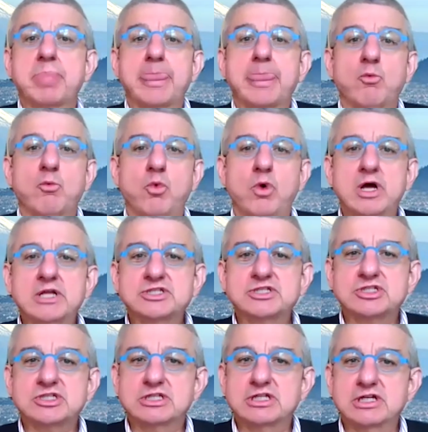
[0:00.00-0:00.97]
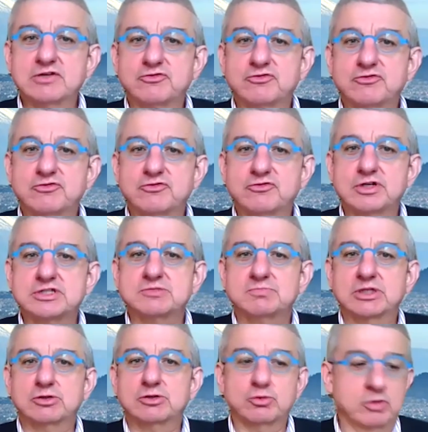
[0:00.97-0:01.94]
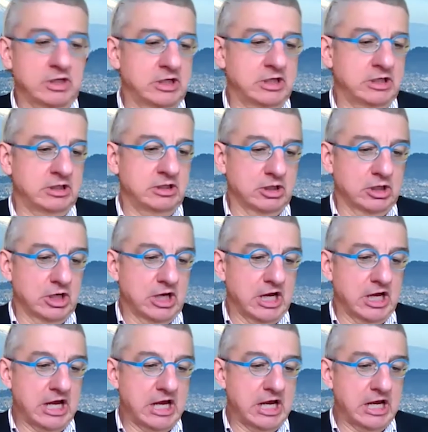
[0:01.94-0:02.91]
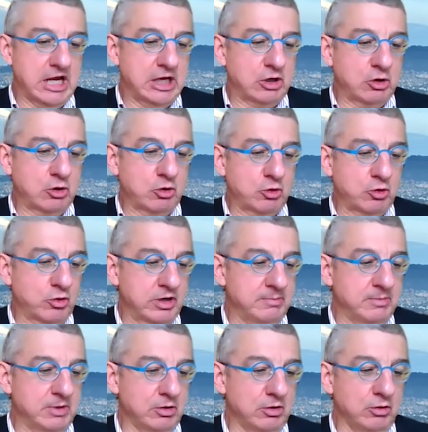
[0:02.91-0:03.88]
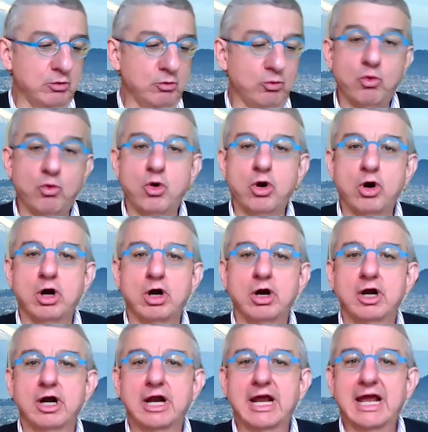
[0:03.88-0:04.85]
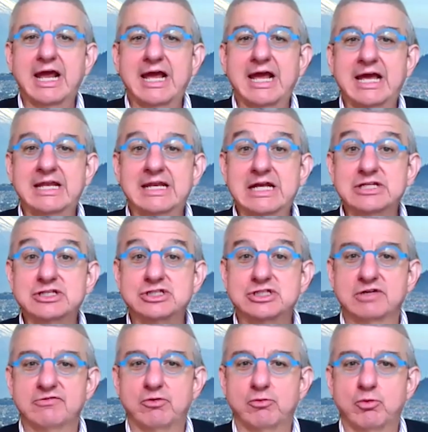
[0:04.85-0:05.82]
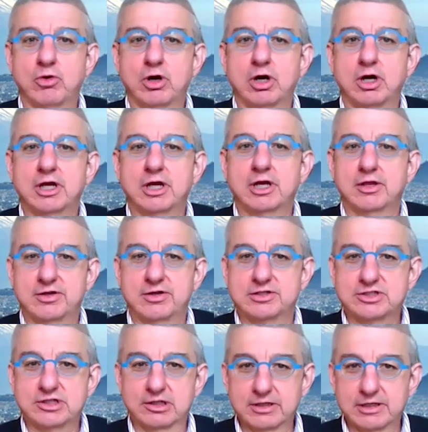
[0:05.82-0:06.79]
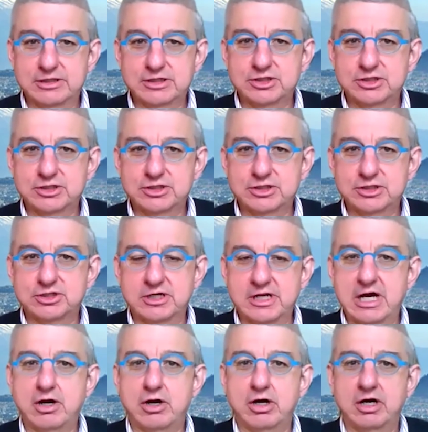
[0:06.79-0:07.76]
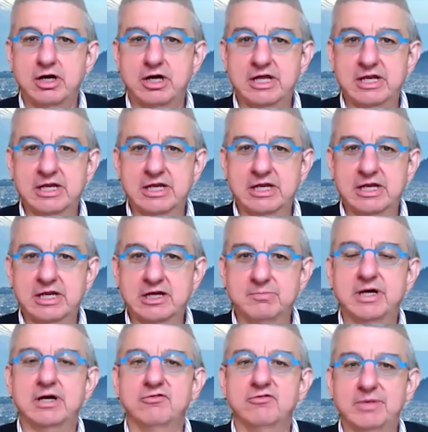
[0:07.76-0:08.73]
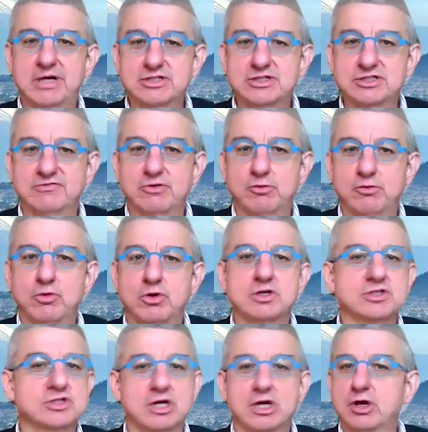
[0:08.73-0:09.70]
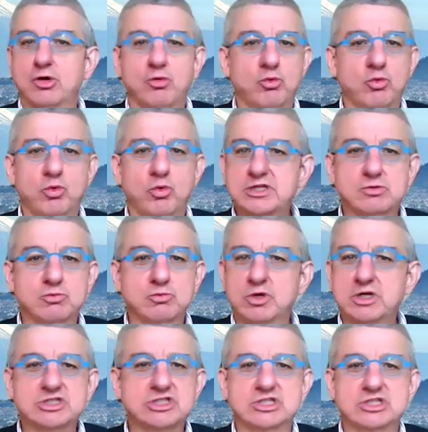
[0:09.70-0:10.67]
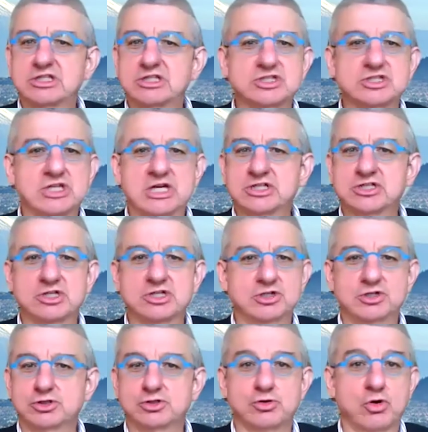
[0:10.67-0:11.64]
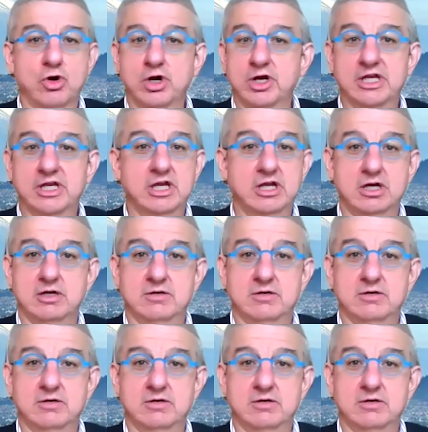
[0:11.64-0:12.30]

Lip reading: what's the difference between a criminal war and a civil war? There's a literature in IR and in comparative about civil wars. What's the distinction you're drawing here?